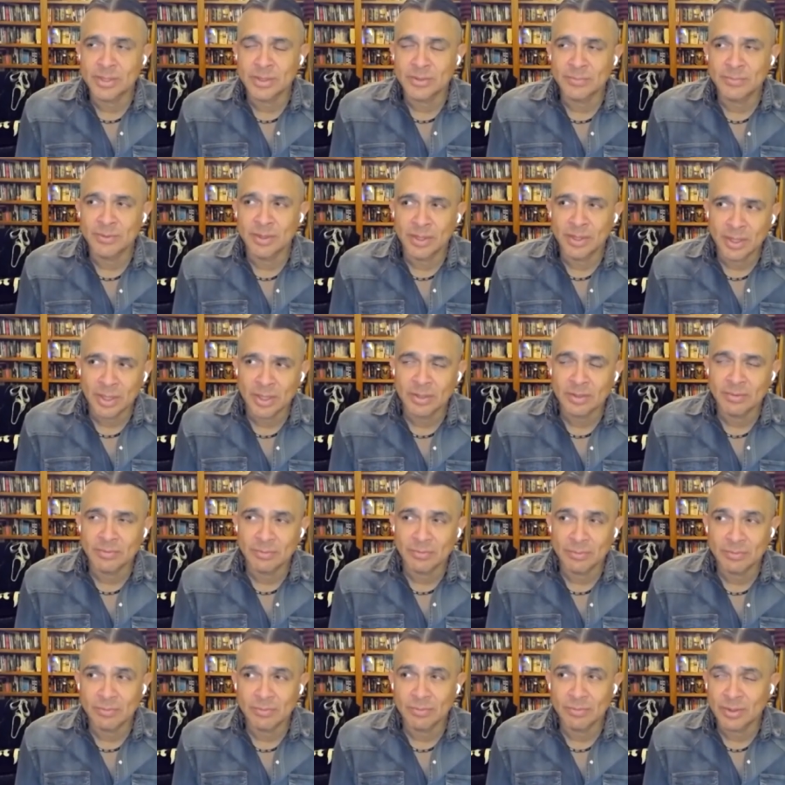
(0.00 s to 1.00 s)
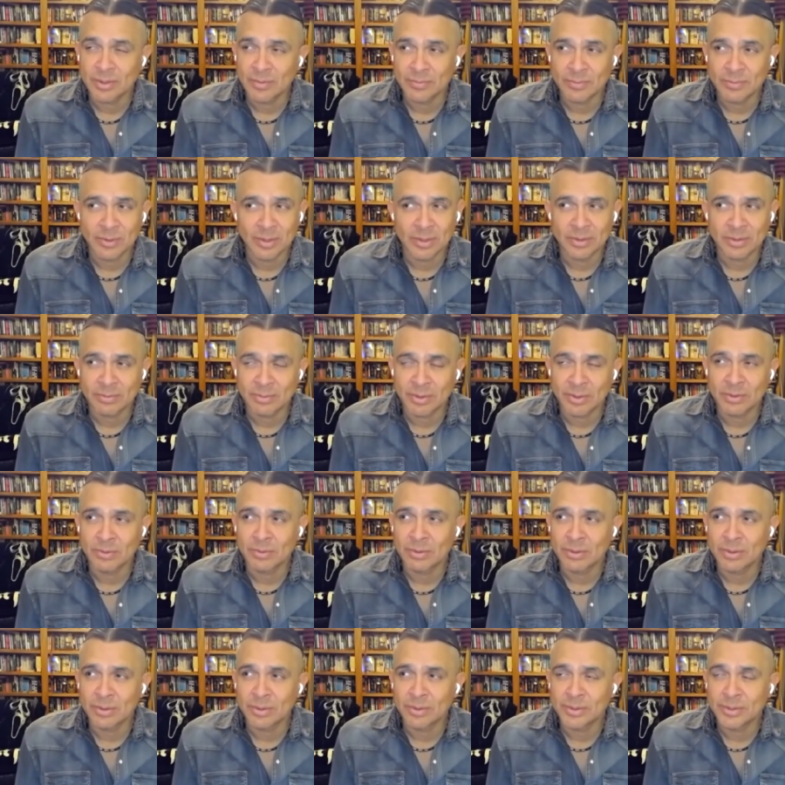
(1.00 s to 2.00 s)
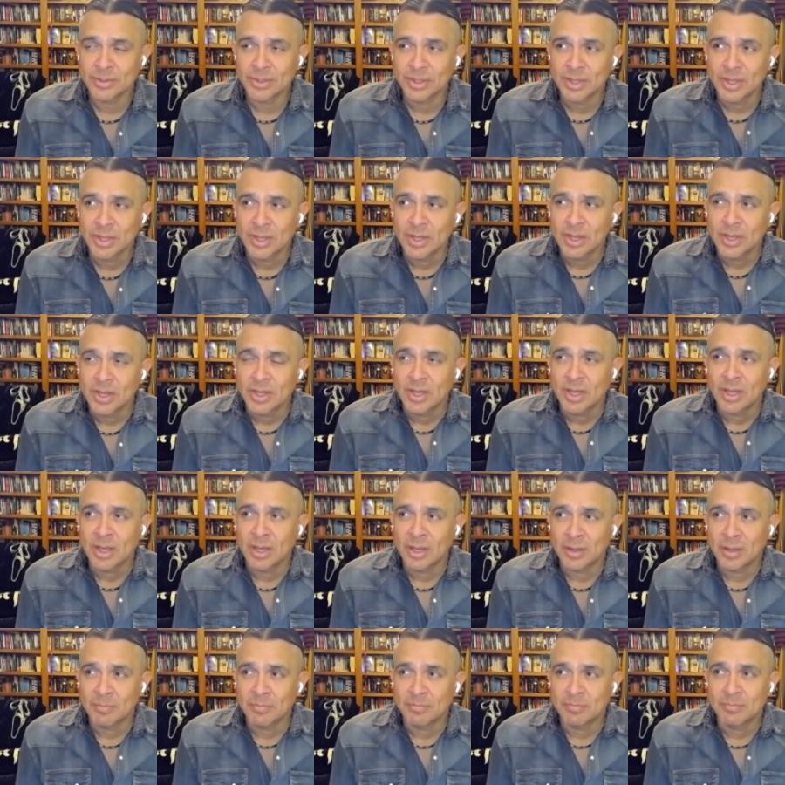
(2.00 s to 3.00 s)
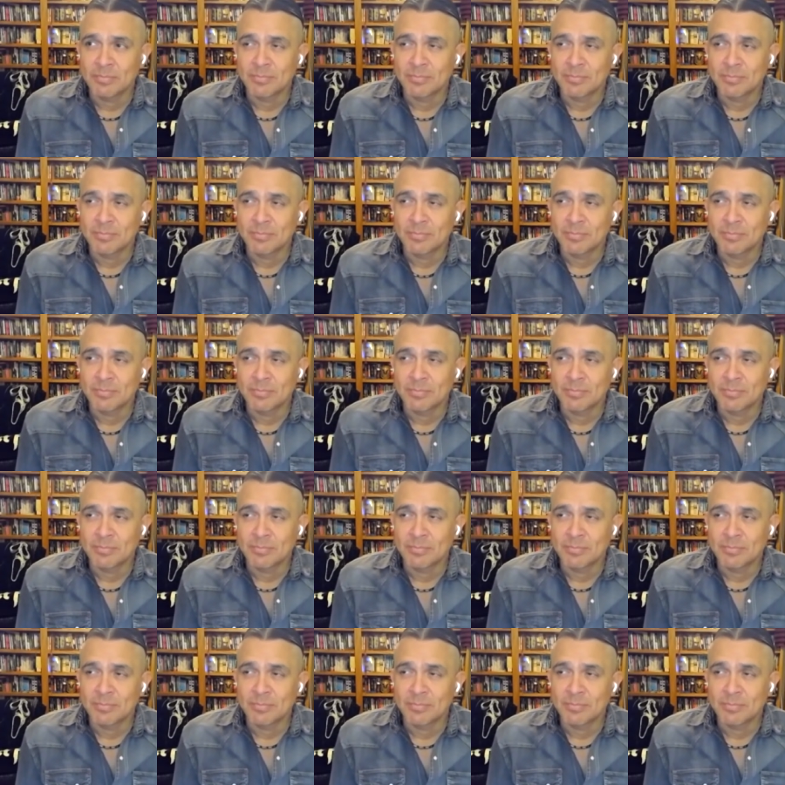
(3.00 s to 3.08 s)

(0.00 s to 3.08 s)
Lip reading: if not three-quarters, um,